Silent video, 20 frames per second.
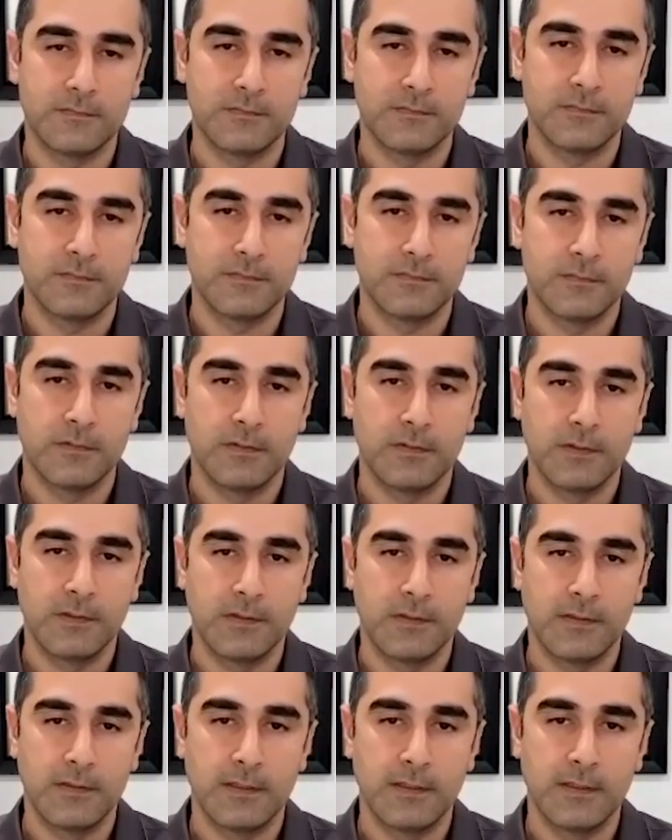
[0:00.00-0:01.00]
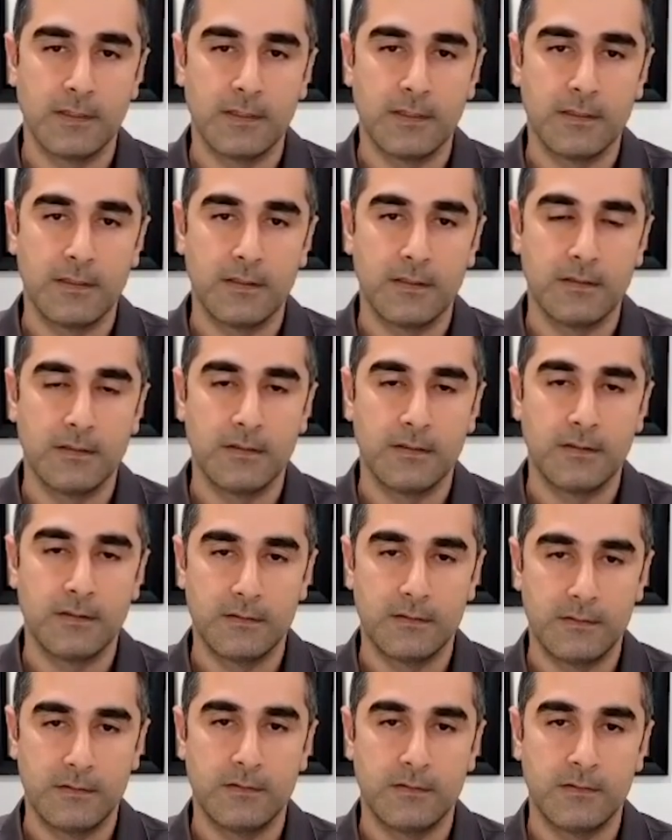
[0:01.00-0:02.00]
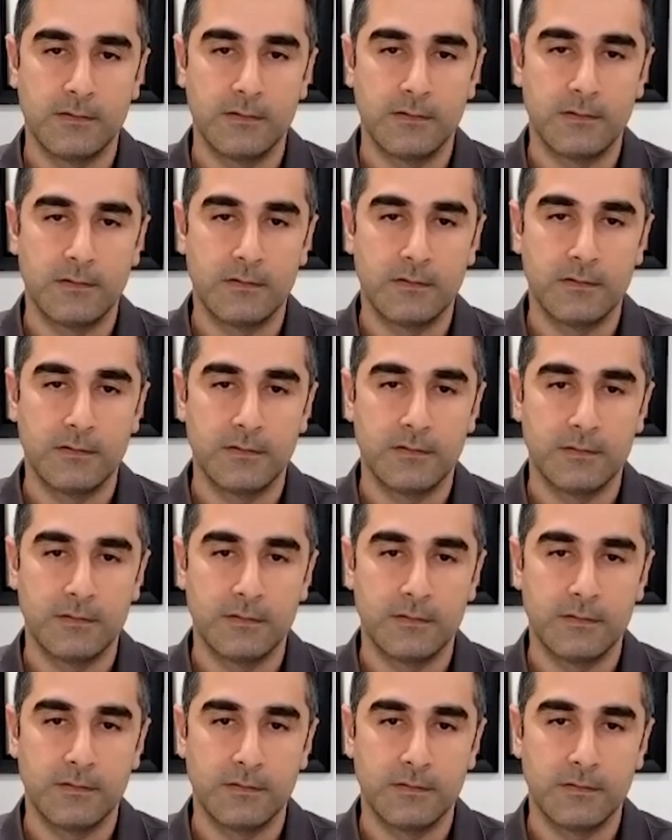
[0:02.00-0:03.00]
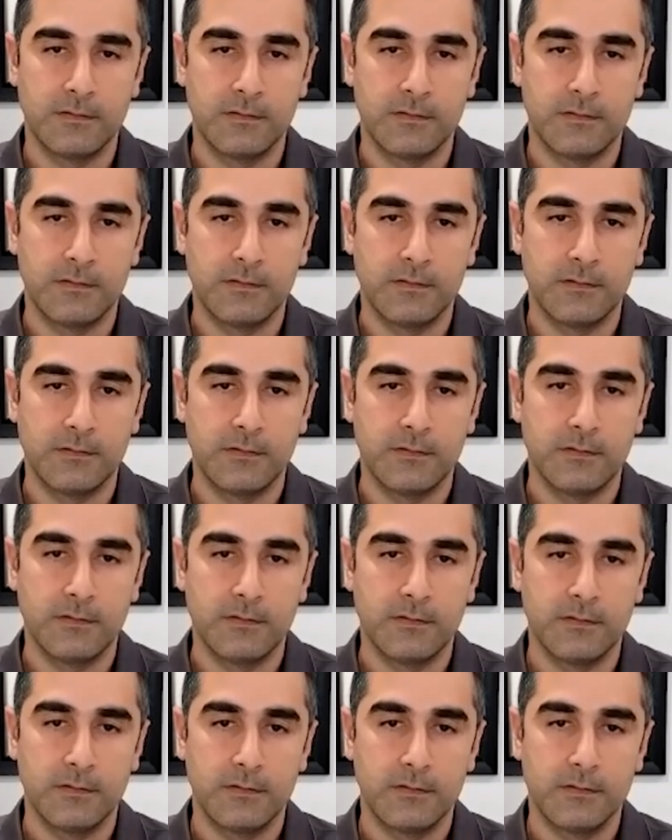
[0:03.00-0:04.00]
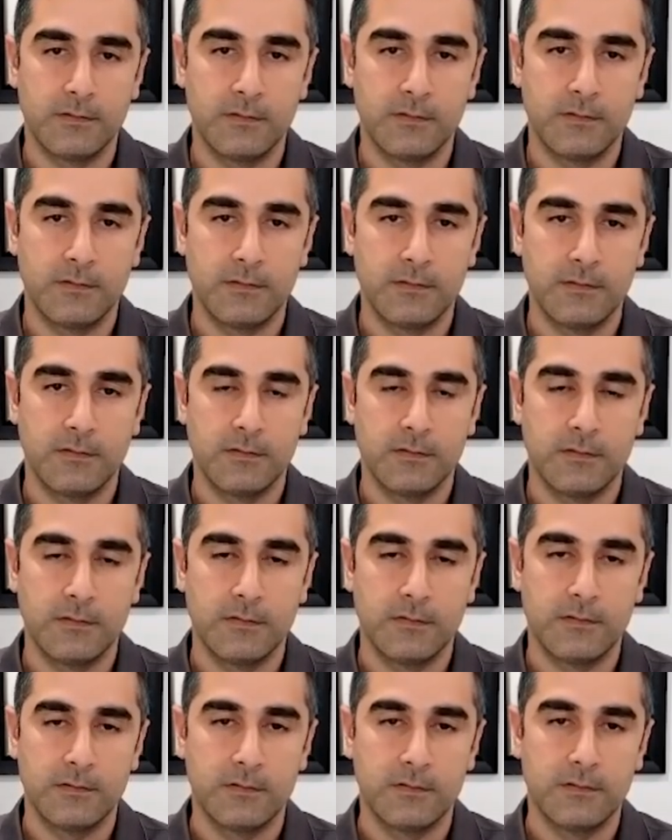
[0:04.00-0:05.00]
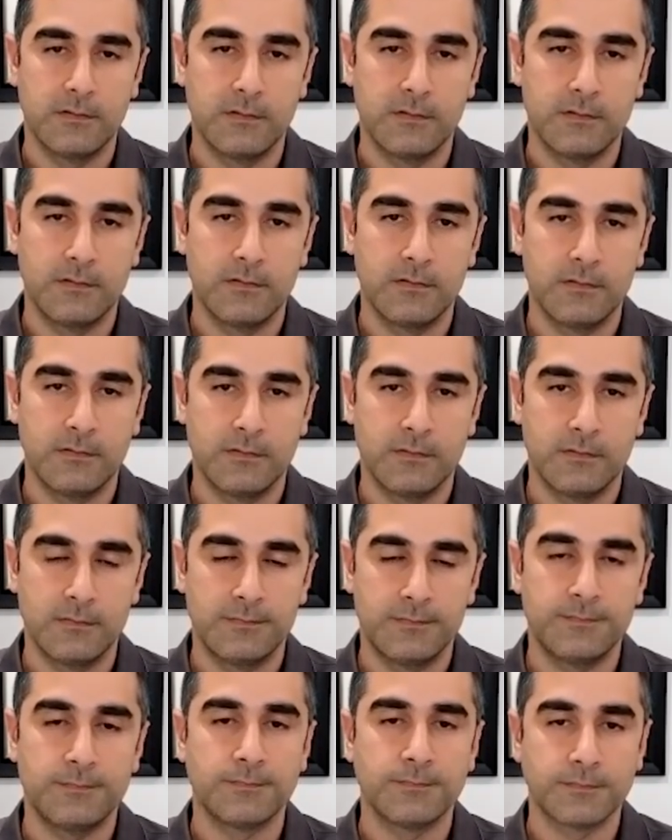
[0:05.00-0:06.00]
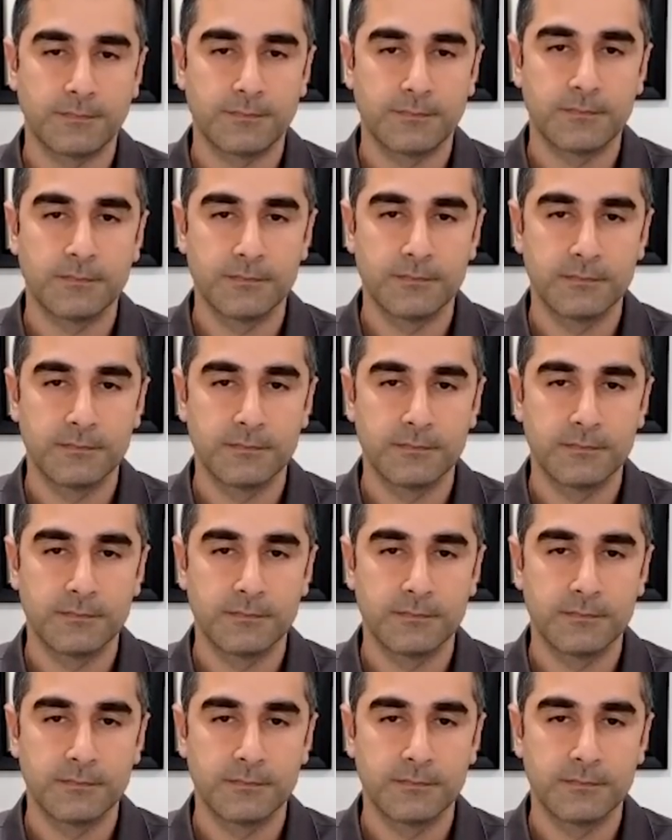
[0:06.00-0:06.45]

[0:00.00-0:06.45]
No words are spoken by the person on screen.